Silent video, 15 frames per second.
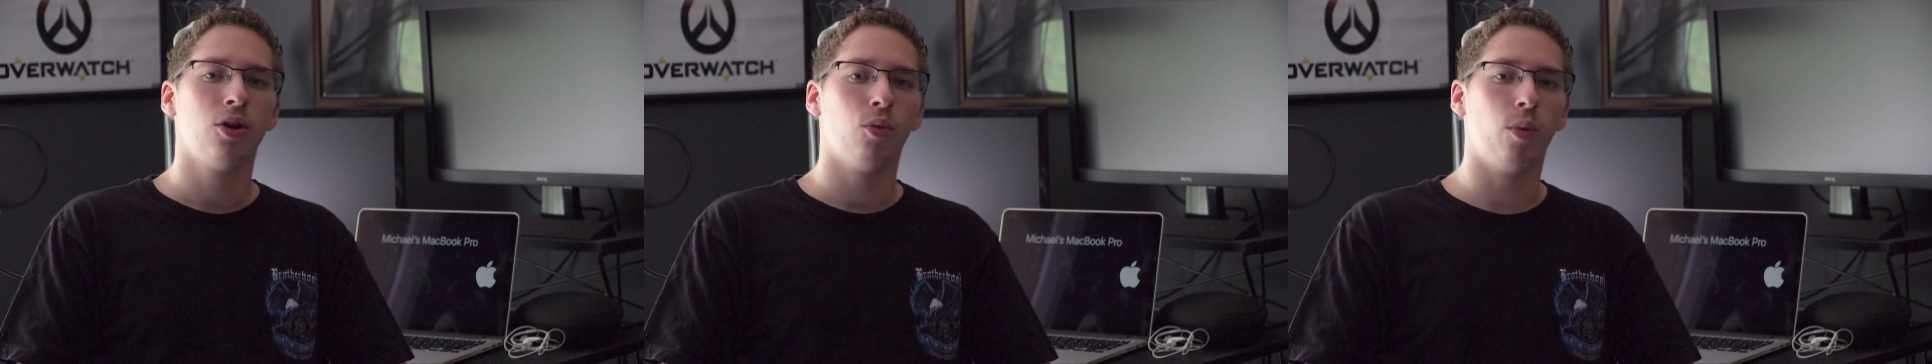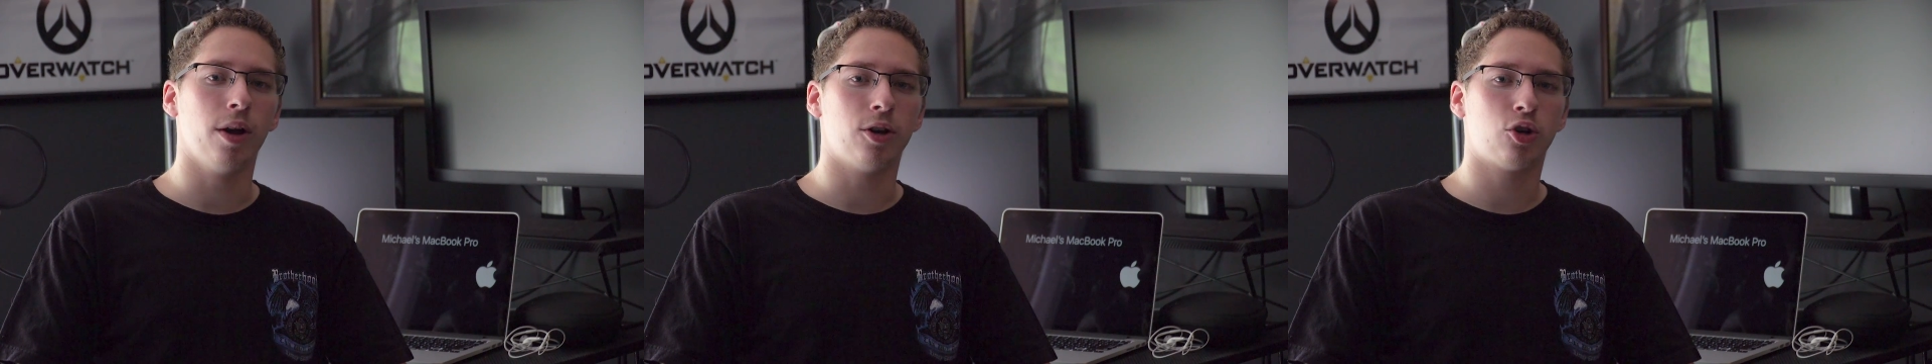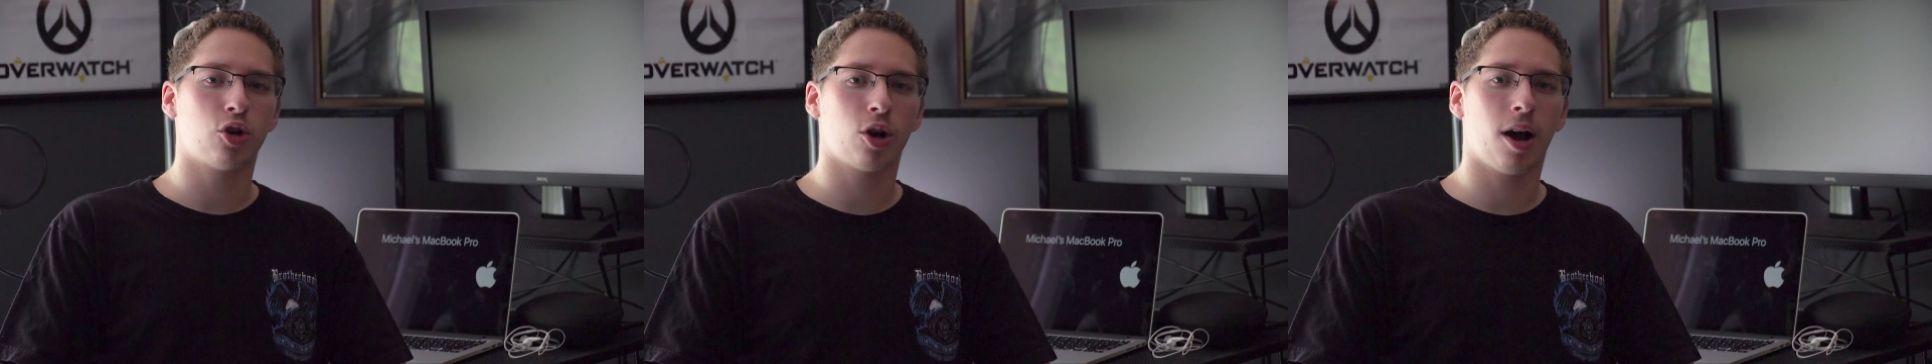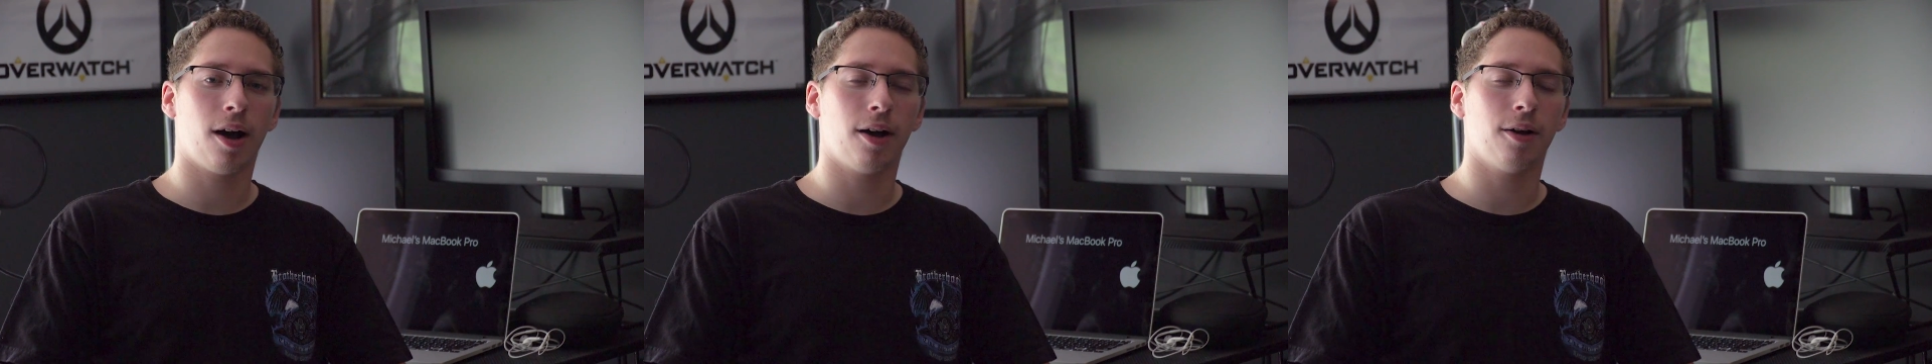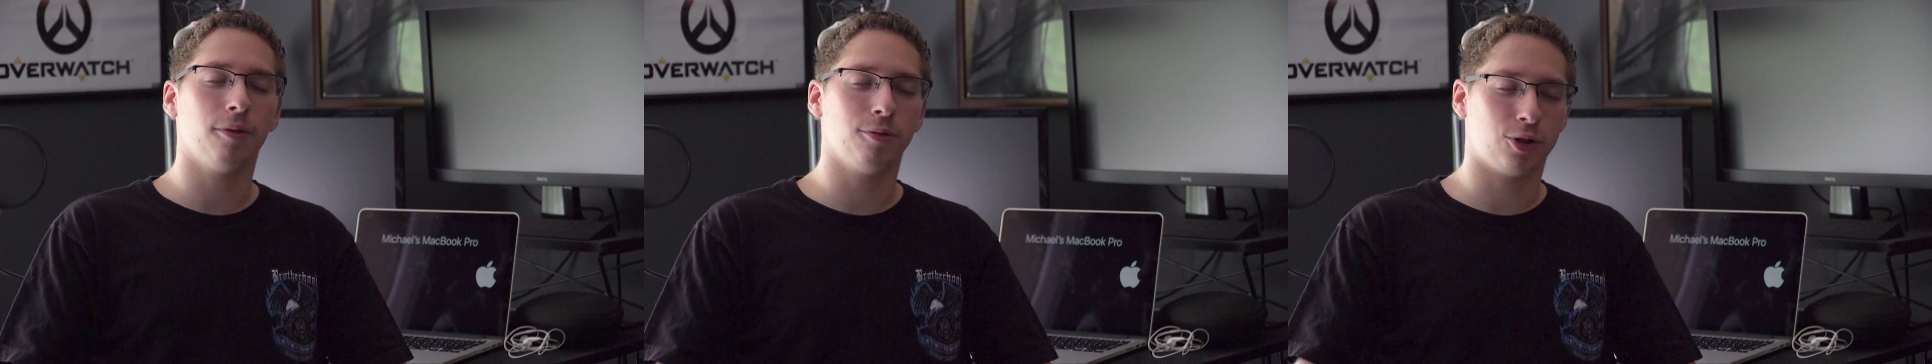which
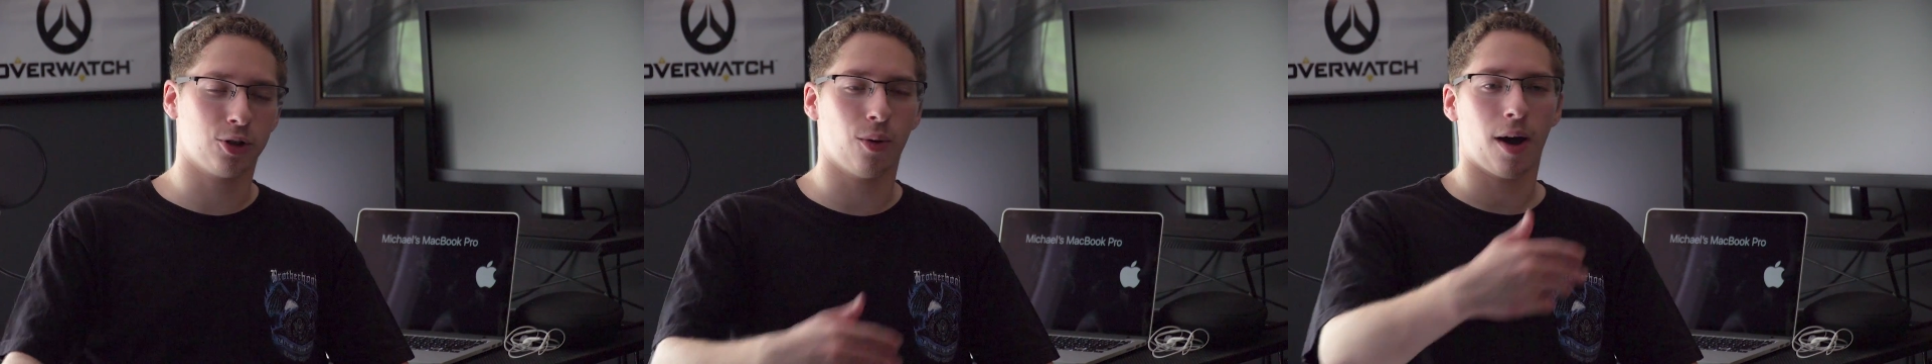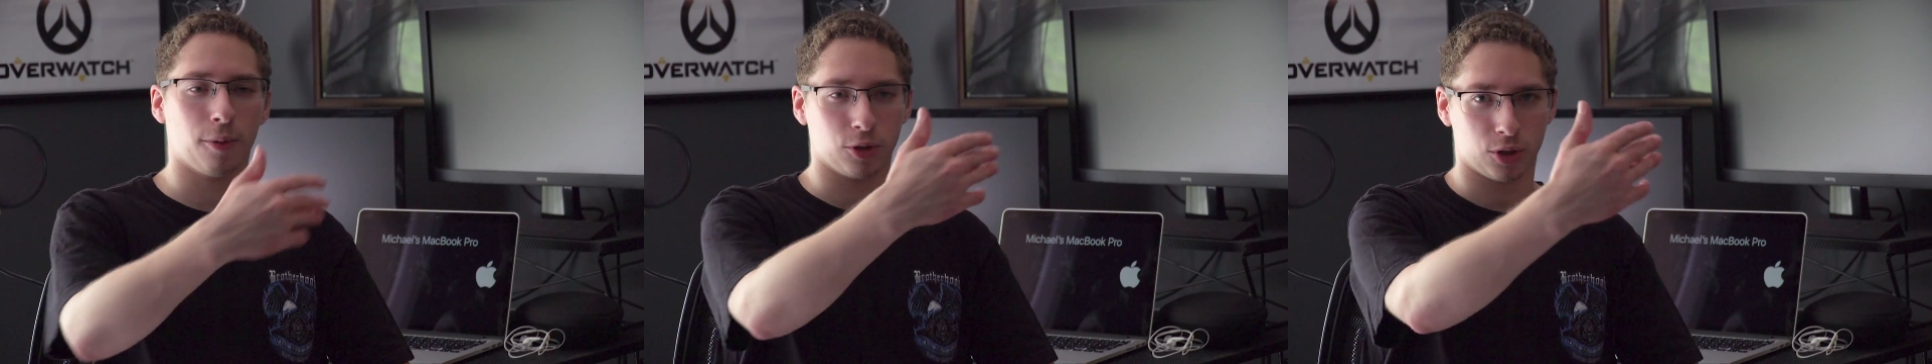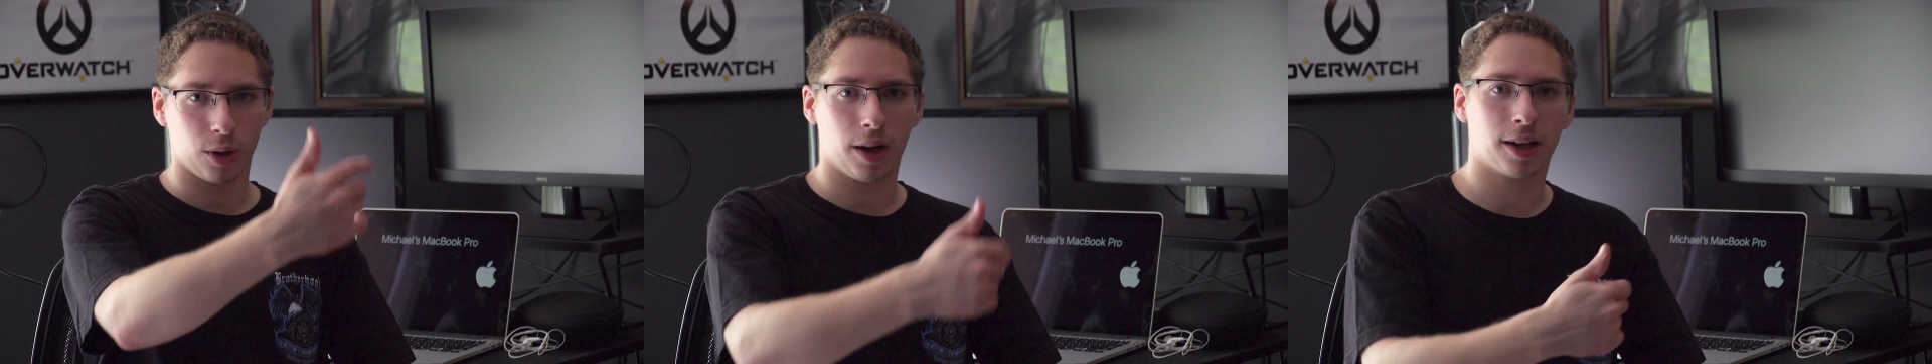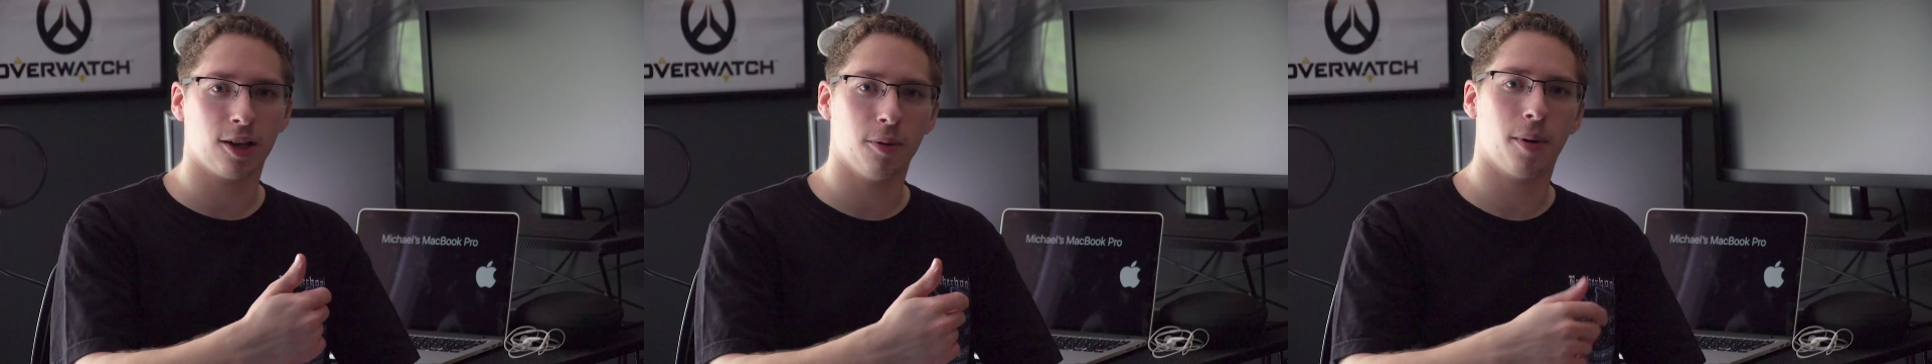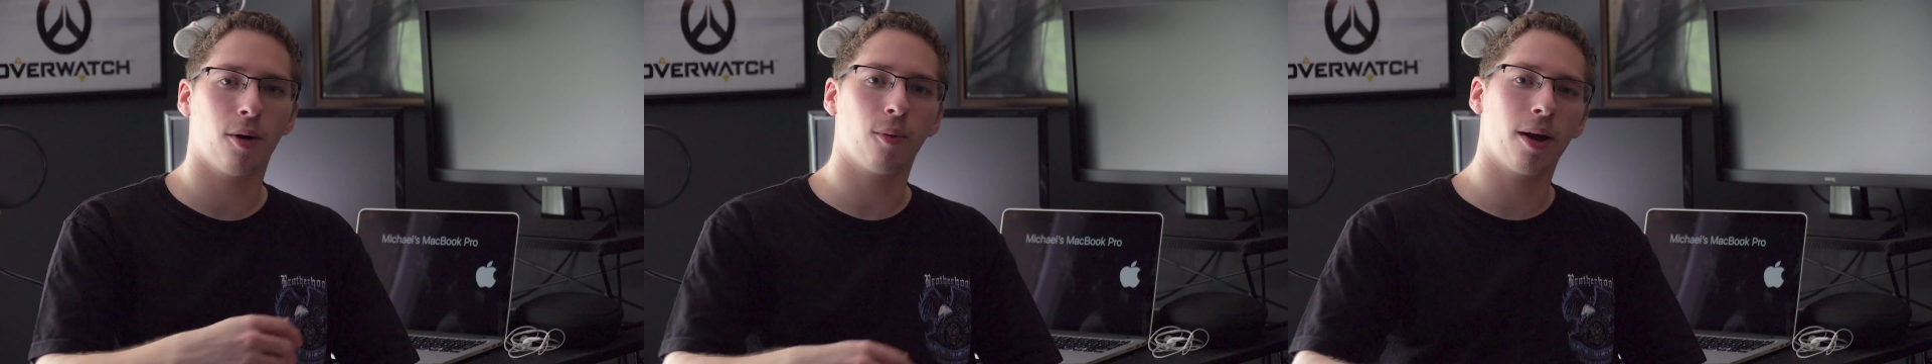so I was
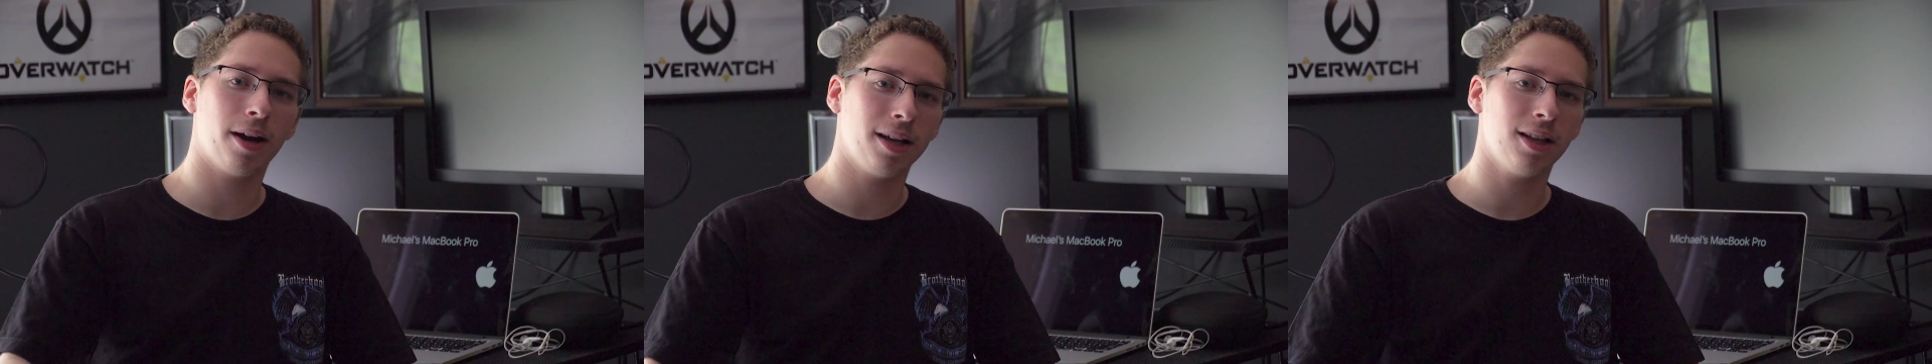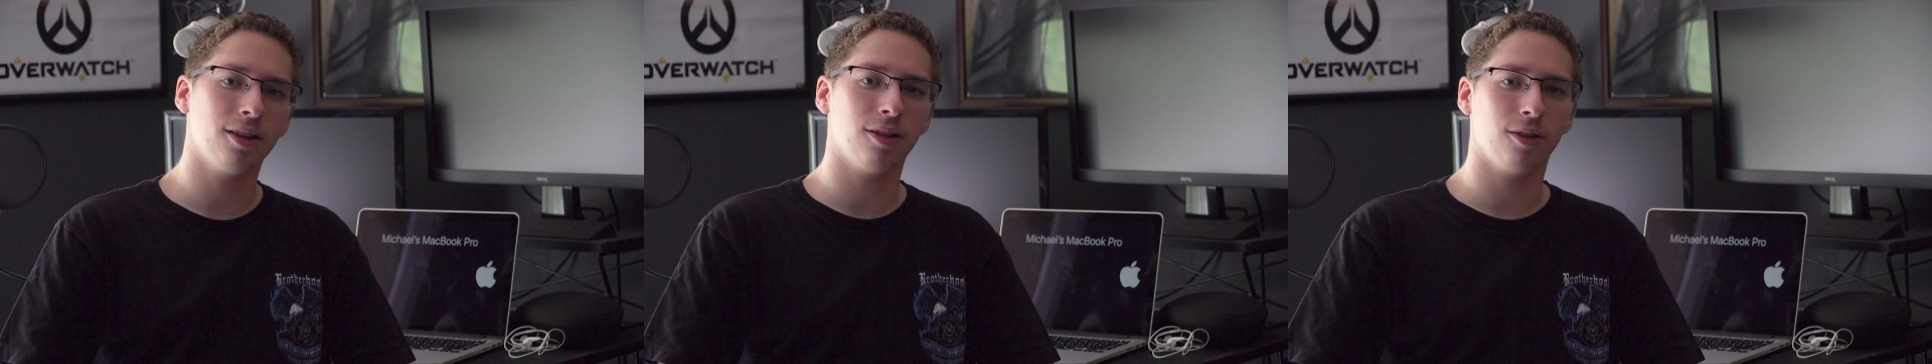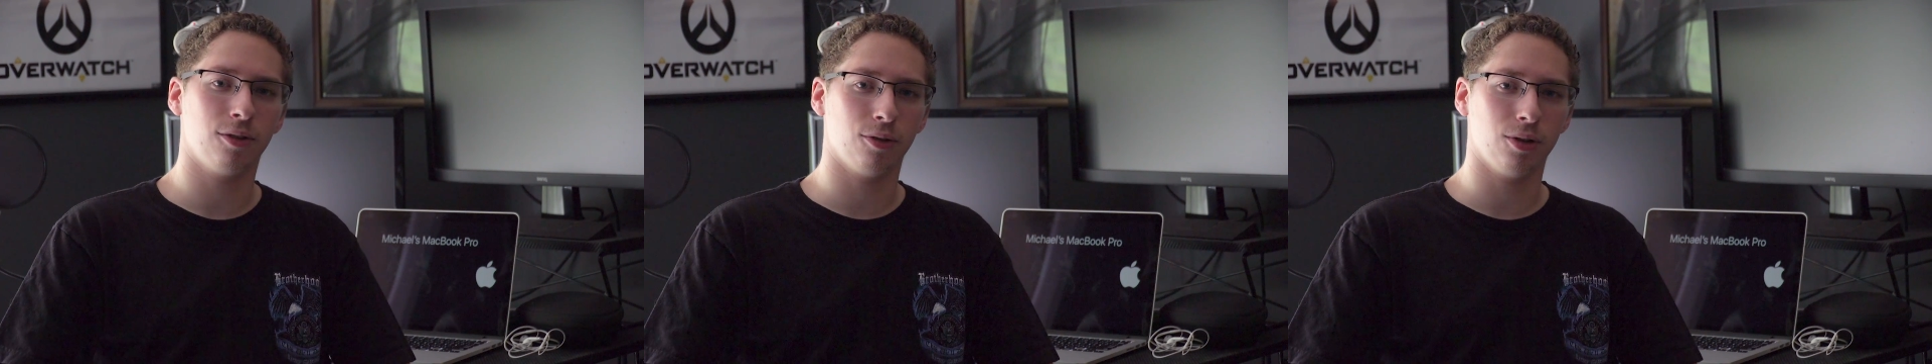talking about writing